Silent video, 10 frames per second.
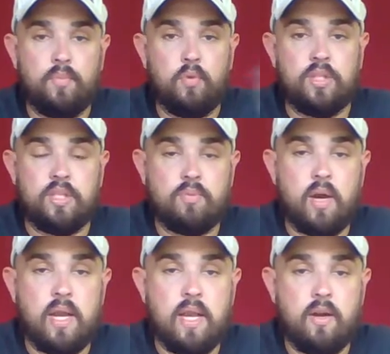which is
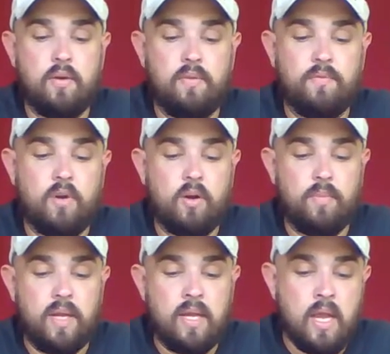right here in front of
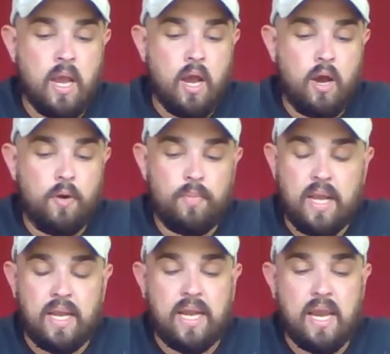me,
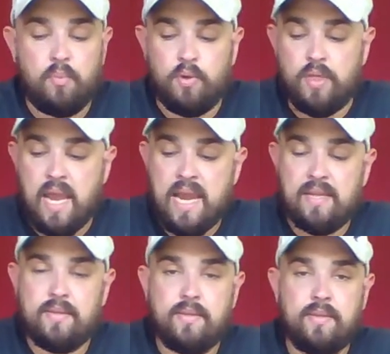and it came with
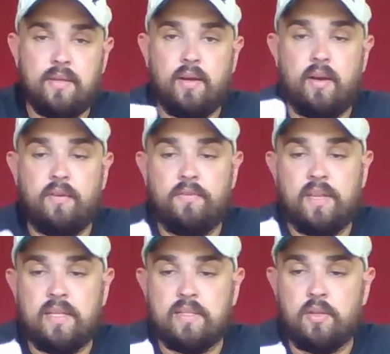8 of
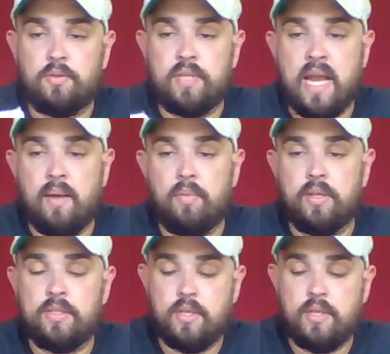these little tablets.